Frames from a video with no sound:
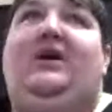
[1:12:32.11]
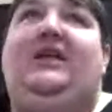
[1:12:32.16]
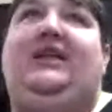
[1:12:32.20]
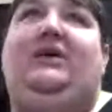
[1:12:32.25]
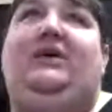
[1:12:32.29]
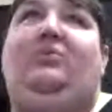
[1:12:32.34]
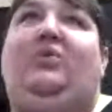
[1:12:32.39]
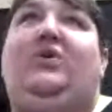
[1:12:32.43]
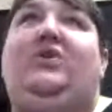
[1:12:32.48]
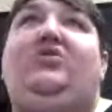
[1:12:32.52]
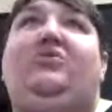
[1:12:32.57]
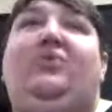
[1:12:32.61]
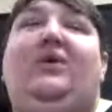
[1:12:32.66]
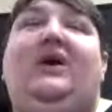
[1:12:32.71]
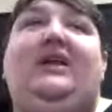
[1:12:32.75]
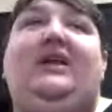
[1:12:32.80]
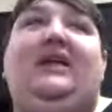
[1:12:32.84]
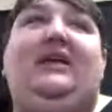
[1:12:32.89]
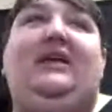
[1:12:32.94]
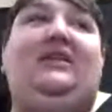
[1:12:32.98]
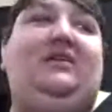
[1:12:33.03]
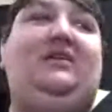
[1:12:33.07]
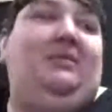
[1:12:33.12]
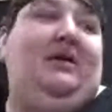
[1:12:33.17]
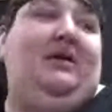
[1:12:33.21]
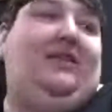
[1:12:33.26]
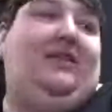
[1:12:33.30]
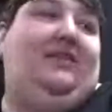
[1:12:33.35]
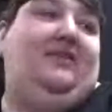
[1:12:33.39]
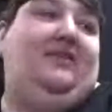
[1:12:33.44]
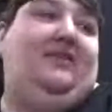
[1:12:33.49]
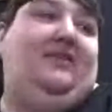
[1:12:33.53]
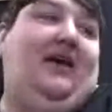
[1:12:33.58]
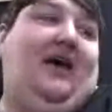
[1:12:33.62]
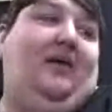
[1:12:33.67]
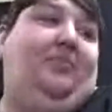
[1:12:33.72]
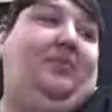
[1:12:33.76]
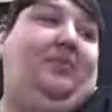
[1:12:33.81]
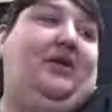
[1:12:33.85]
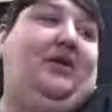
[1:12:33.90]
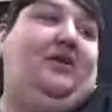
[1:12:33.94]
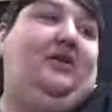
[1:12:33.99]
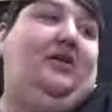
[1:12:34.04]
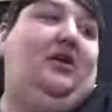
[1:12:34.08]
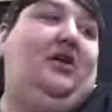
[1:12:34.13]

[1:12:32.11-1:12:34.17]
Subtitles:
What do I need to make this happen?